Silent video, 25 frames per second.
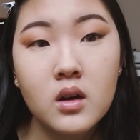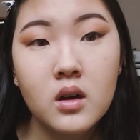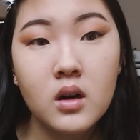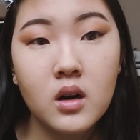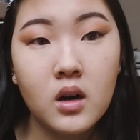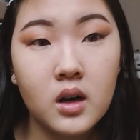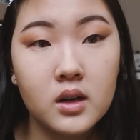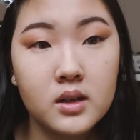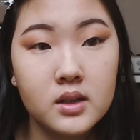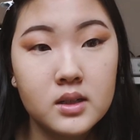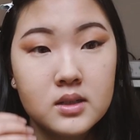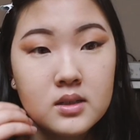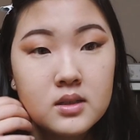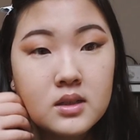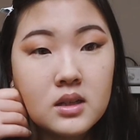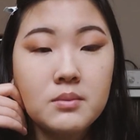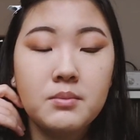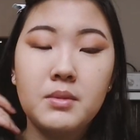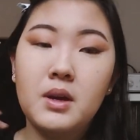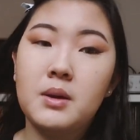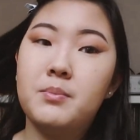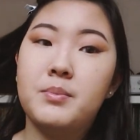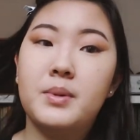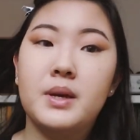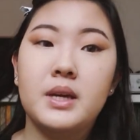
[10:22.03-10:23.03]
Honestly,
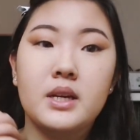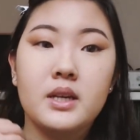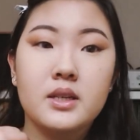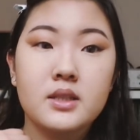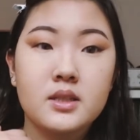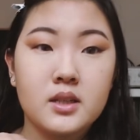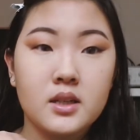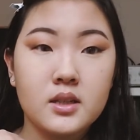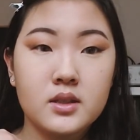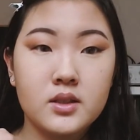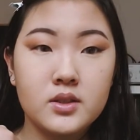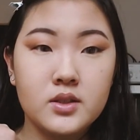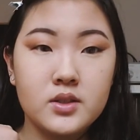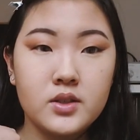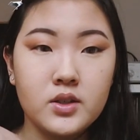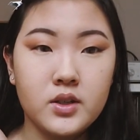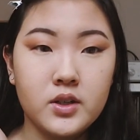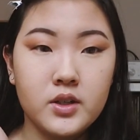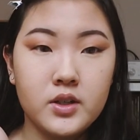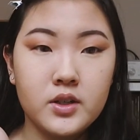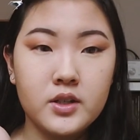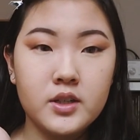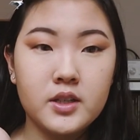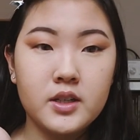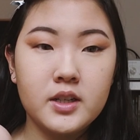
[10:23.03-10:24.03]
my biggest
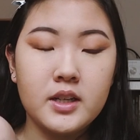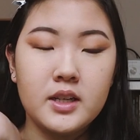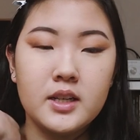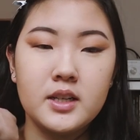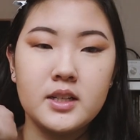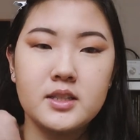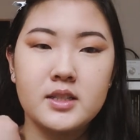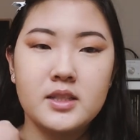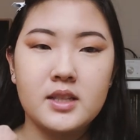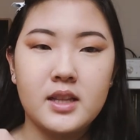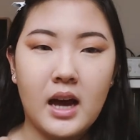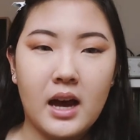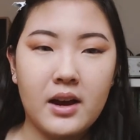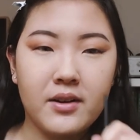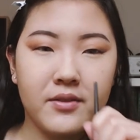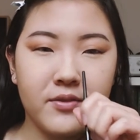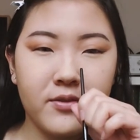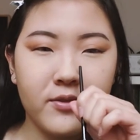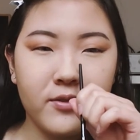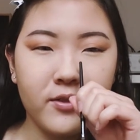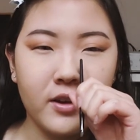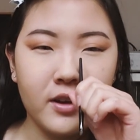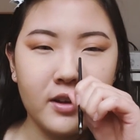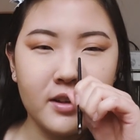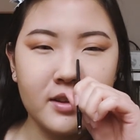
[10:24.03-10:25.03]
concern is that
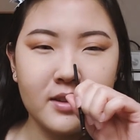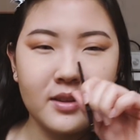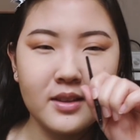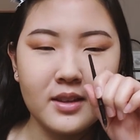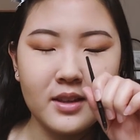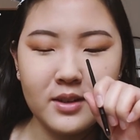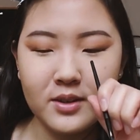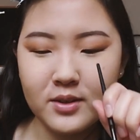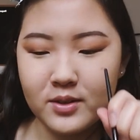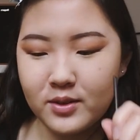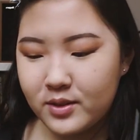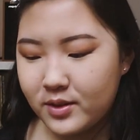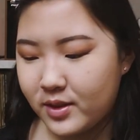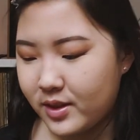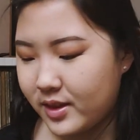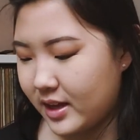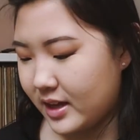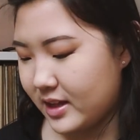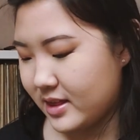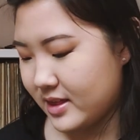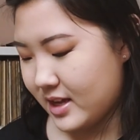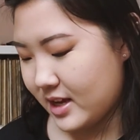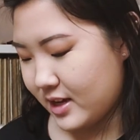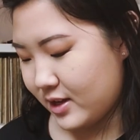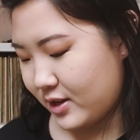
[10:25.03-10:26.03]
front little
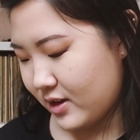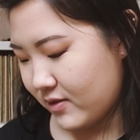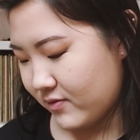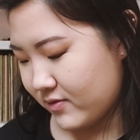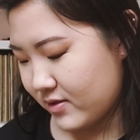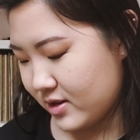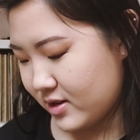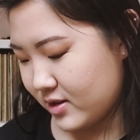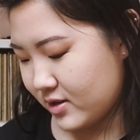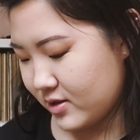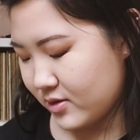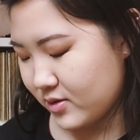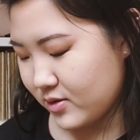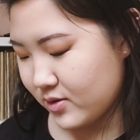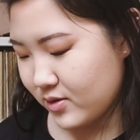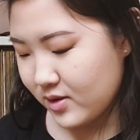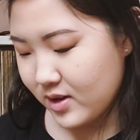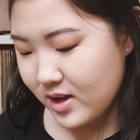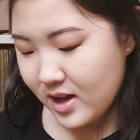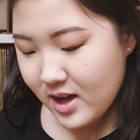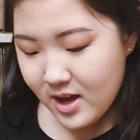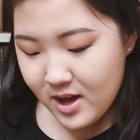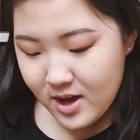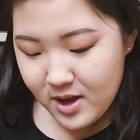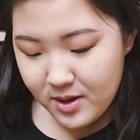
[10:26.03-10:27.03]
thing that you have to do,
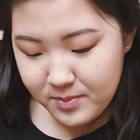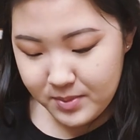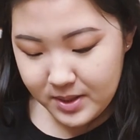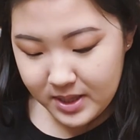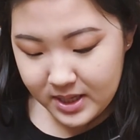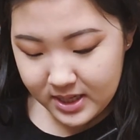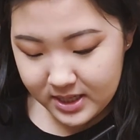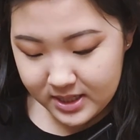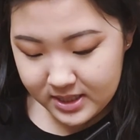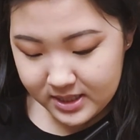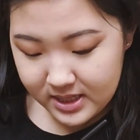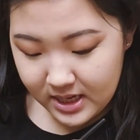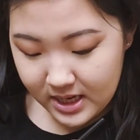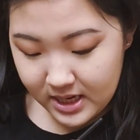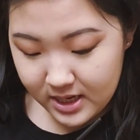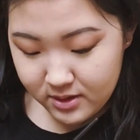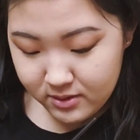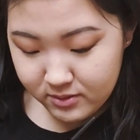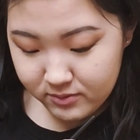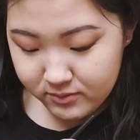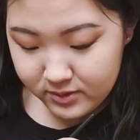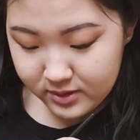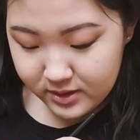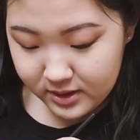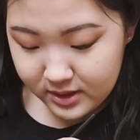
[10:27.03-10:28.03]
because I
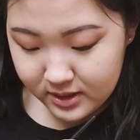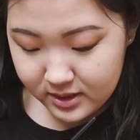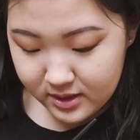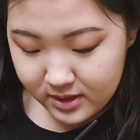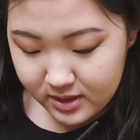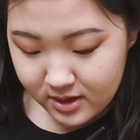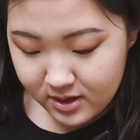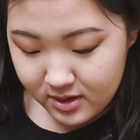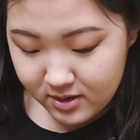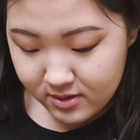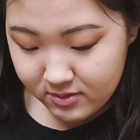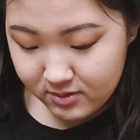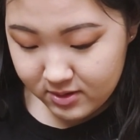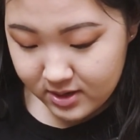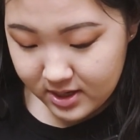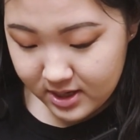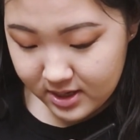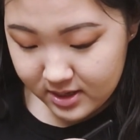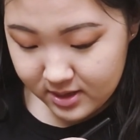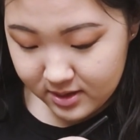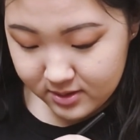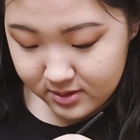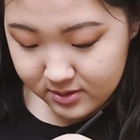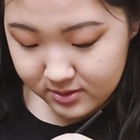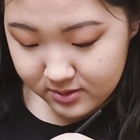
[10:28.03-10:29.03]
don't really know how
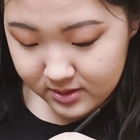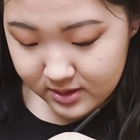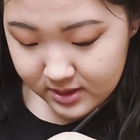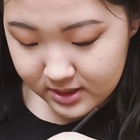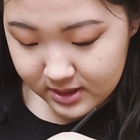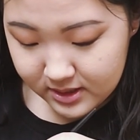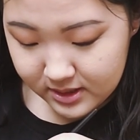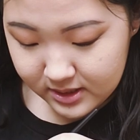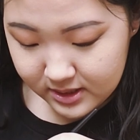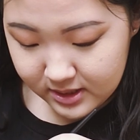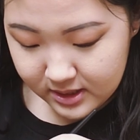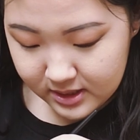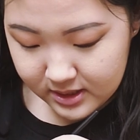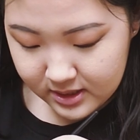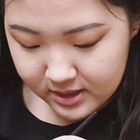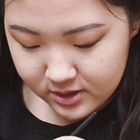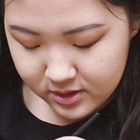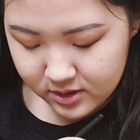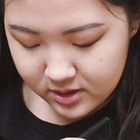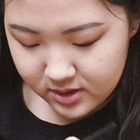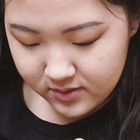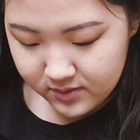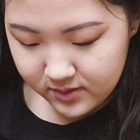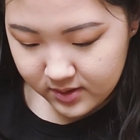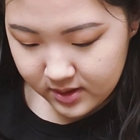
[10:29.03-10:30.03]
to do that, and I
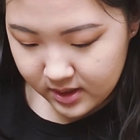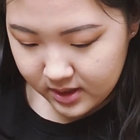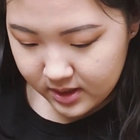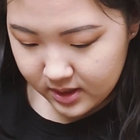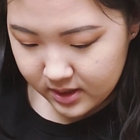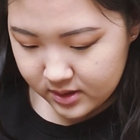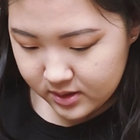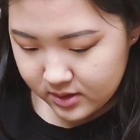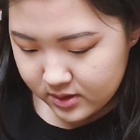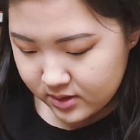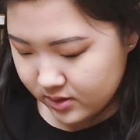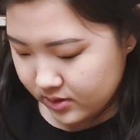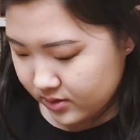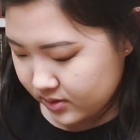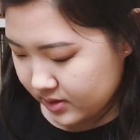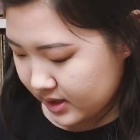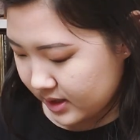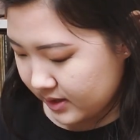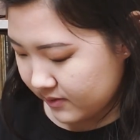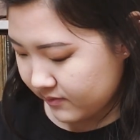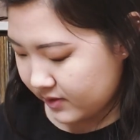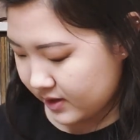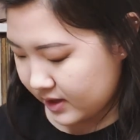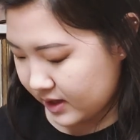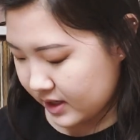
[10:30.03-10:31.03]
just feel like I don't
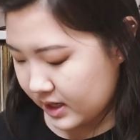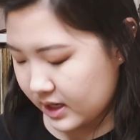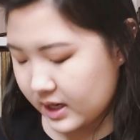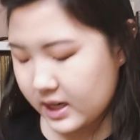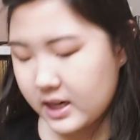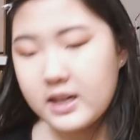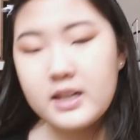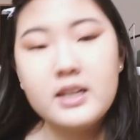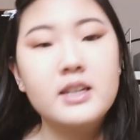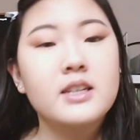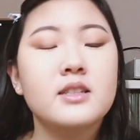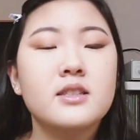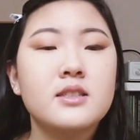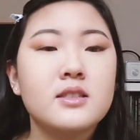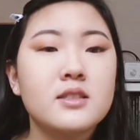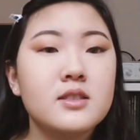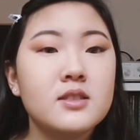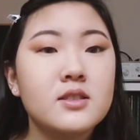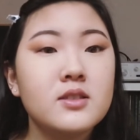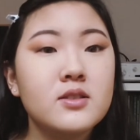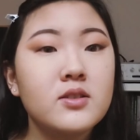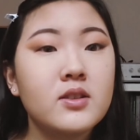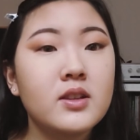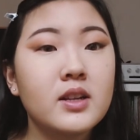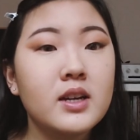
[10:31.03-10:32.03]
have the eyes to
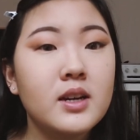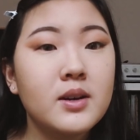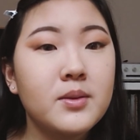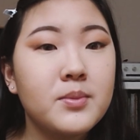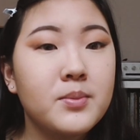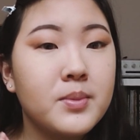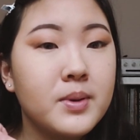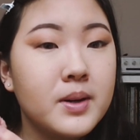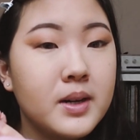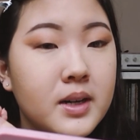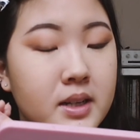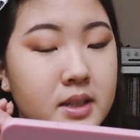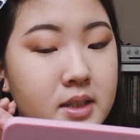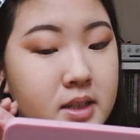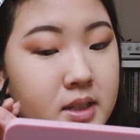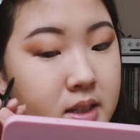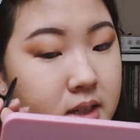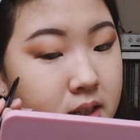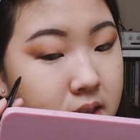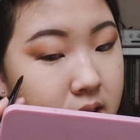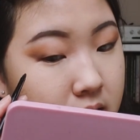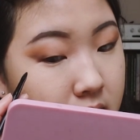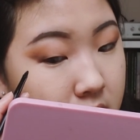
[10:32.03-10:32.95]
do that, but